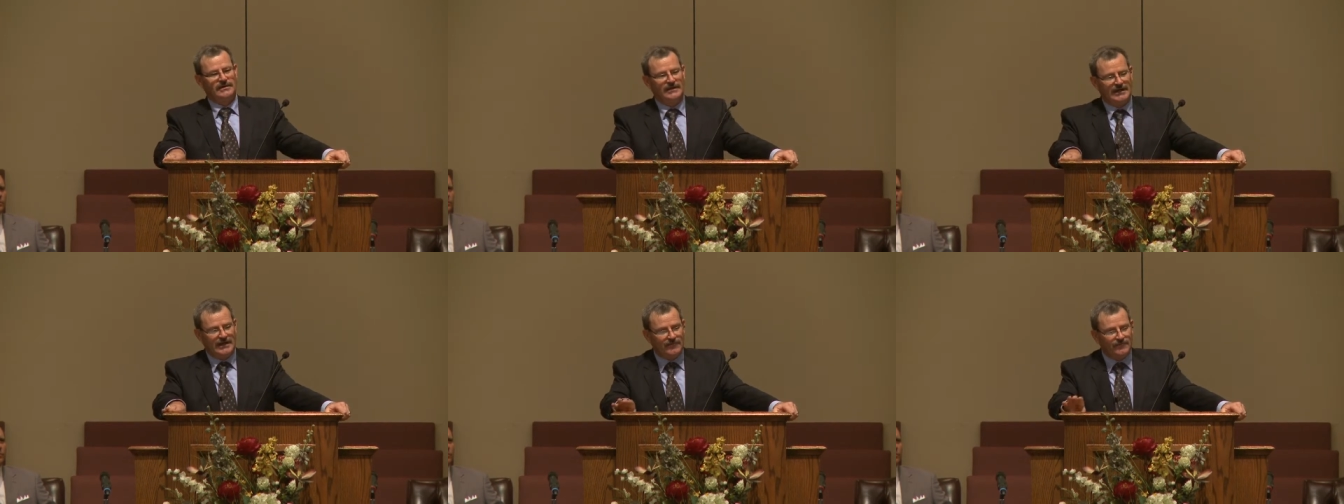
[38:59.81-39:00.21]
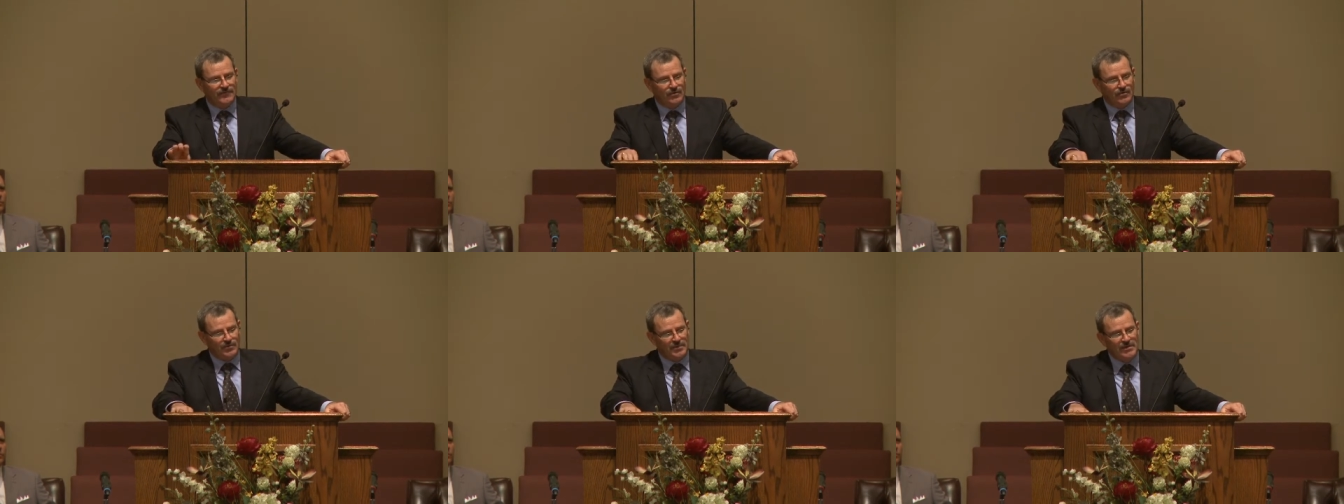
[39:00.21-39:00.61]
And
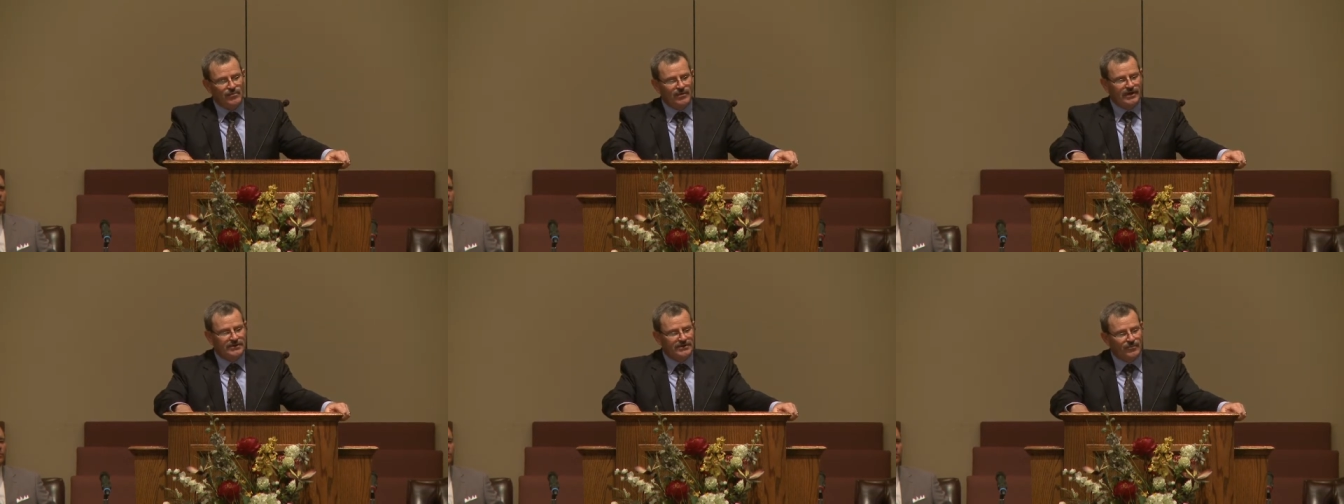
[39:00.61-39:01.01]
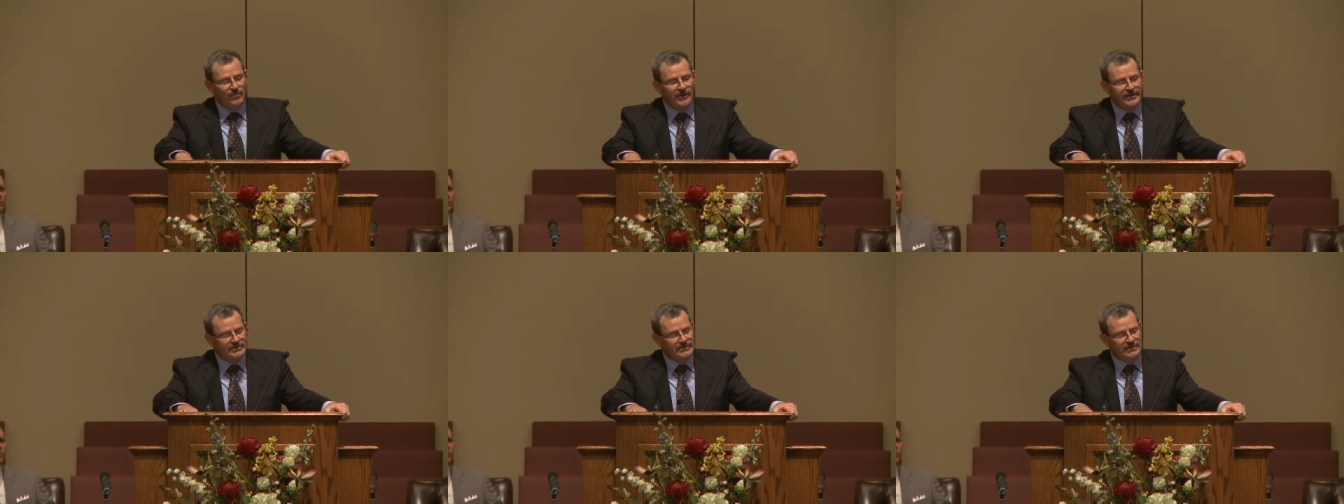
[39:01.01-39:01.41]
fewer people out there
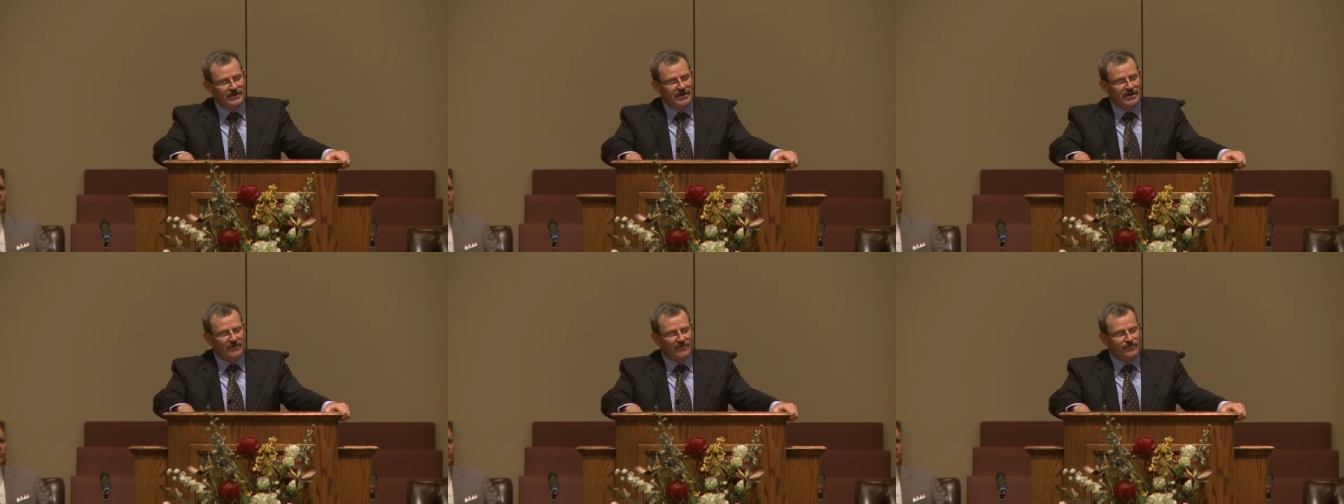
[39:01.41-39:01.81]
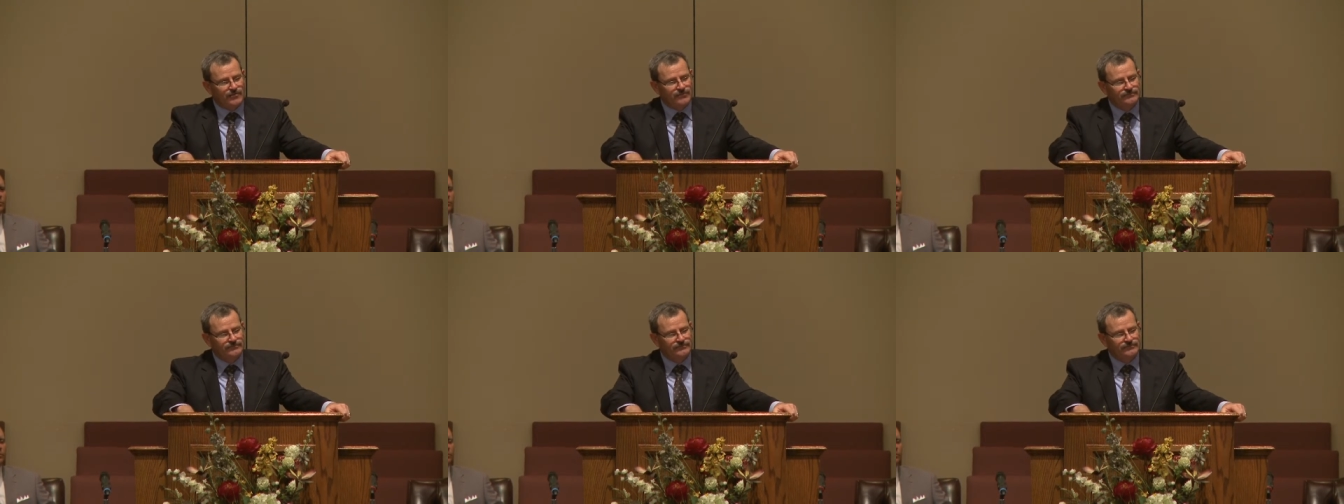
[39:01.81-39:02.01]
preaching the gospel.